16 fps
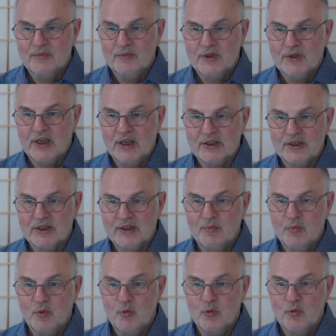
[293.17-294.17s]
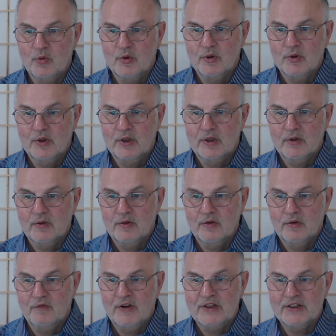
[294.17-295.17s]
get a small
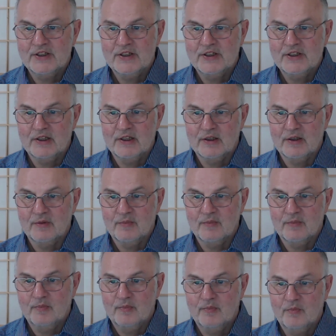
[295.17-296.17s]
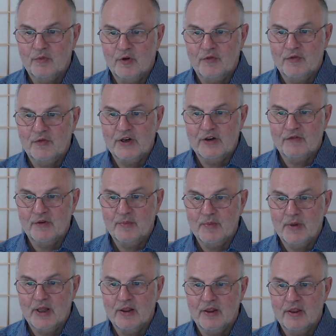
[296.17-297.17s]
rental profit every
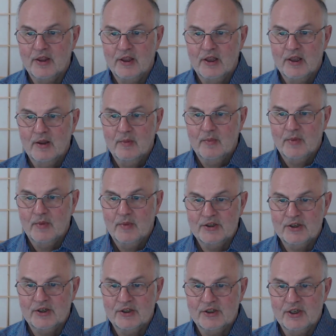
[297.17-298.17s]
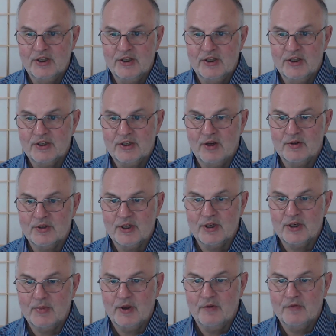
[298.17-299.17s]
month, But as you can see, this goes
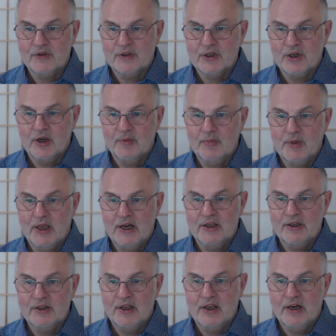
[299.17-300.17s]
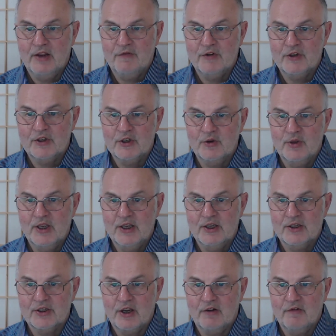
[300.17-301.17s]
up over time, and every 2
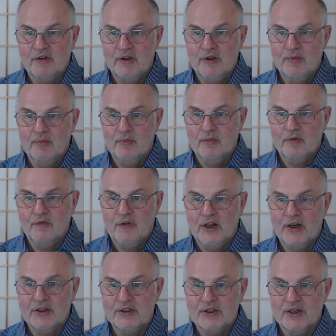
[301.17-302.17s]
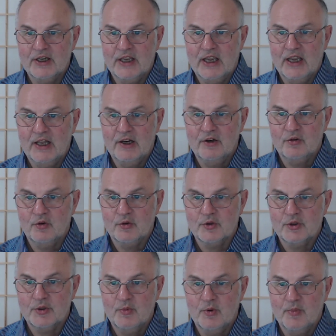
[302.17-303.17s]
years I refinance it again and draw
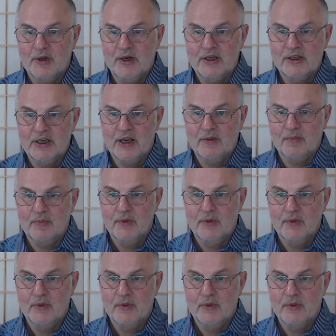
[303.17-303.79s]
some more money down.